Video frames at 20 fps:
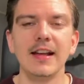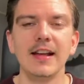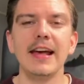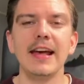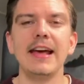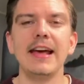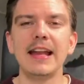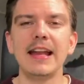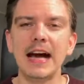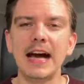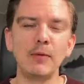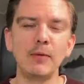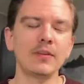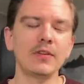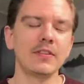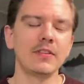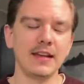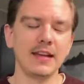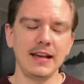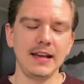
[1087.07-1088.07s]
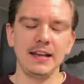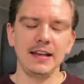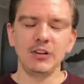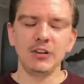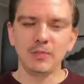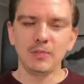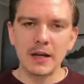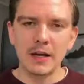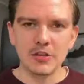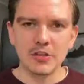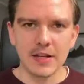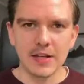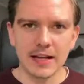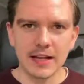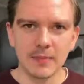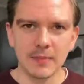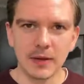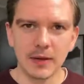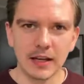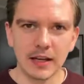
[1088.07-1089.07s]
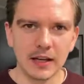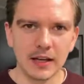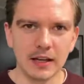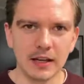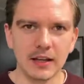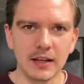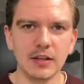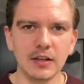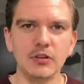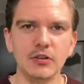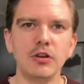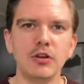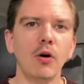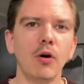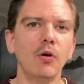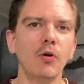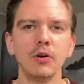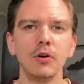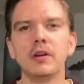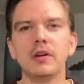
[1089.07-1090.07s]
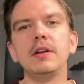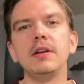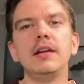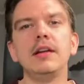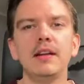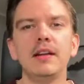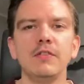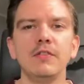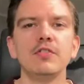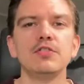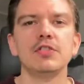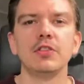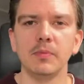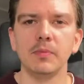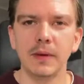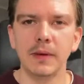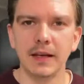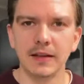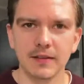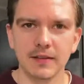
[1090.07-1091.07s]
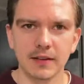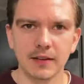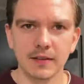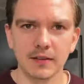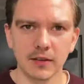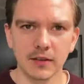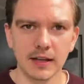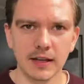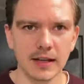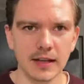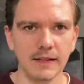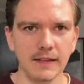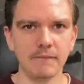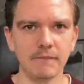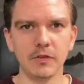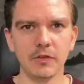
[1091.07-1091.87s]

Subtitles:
And I would say, especially at the beginning, you don't need Visual Basics, okay?